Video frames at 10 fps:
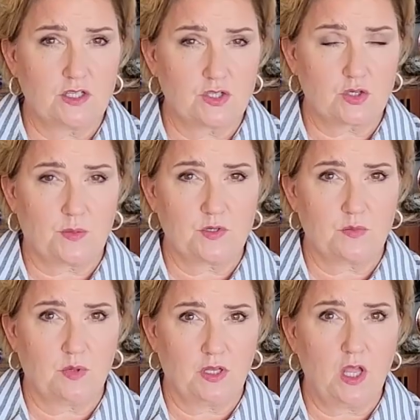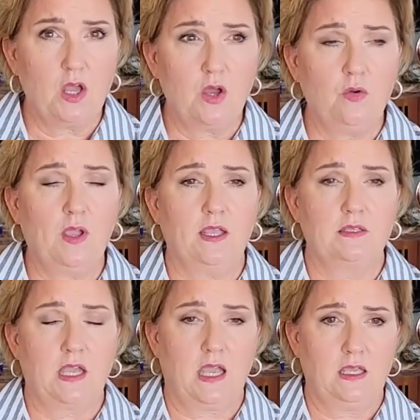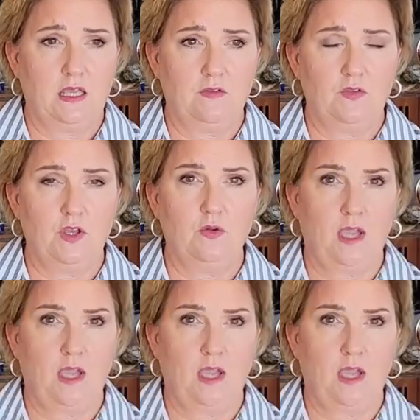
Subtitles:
description below as I give you